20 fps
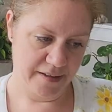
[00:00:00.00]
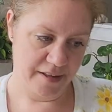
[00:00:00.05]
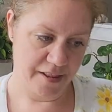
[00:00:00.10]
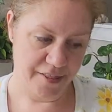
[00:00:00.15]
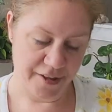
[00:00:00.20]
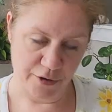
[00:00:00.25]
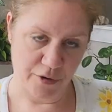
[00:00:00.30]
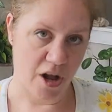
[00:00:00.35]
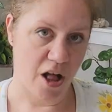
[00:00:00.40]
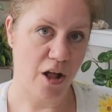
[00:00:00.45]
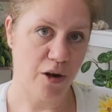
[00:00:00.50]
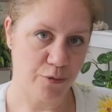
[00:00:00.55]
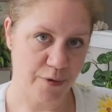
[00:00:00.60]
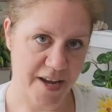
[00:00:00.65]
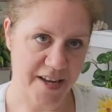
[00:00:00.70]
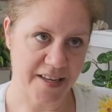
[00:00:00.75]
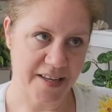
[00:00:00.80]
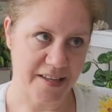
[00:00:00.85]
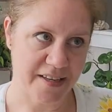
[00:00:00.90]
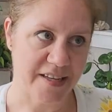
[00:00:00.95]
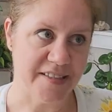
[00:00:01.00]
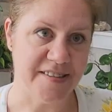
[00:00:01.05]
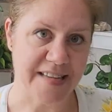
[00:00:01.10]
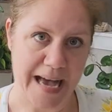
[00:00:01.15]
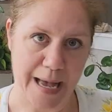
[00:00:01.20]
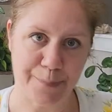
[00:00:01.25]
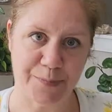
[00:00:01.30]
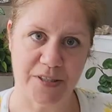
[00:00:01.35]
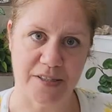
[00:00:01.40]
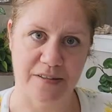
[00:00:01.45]
they're already
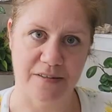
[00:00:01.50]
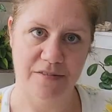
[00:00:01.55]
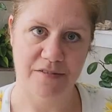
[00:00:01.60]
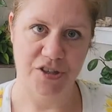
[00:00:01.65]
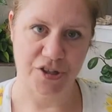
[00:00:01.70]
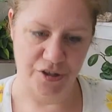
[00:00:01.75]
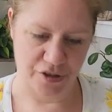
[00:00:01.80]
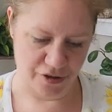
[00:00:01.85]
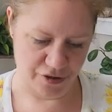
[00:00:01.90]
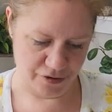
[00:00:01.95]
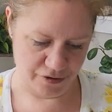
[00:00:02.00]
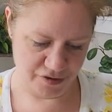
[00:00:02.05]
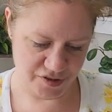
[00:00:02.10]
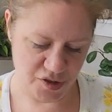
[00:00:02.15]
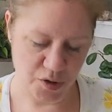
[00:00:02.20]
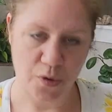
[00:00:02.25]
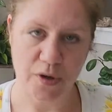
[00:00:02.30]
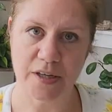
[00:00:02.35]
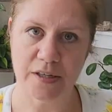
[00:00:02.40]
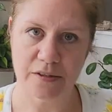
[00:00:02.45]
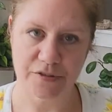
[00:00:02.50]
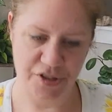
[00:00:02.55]
adapted to your soil,